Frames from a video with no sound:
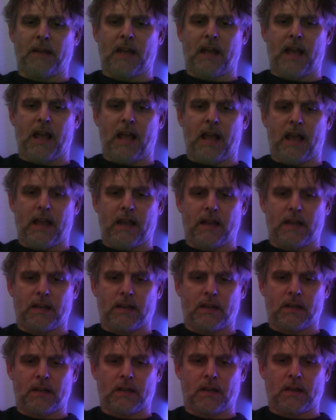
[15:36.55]

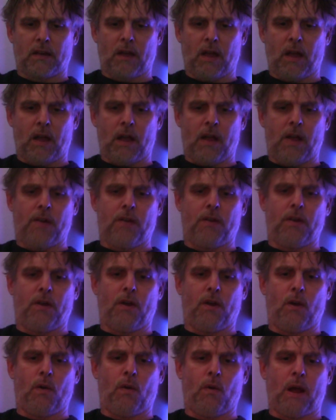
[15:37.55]
and
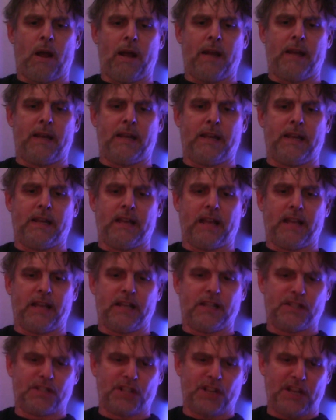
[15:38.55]
no, I need a
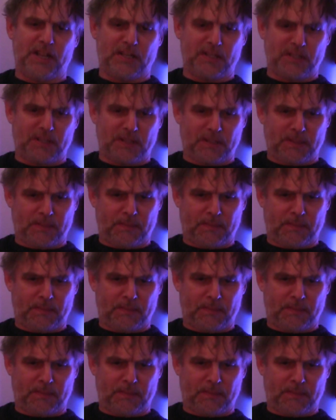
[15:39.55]
zeet.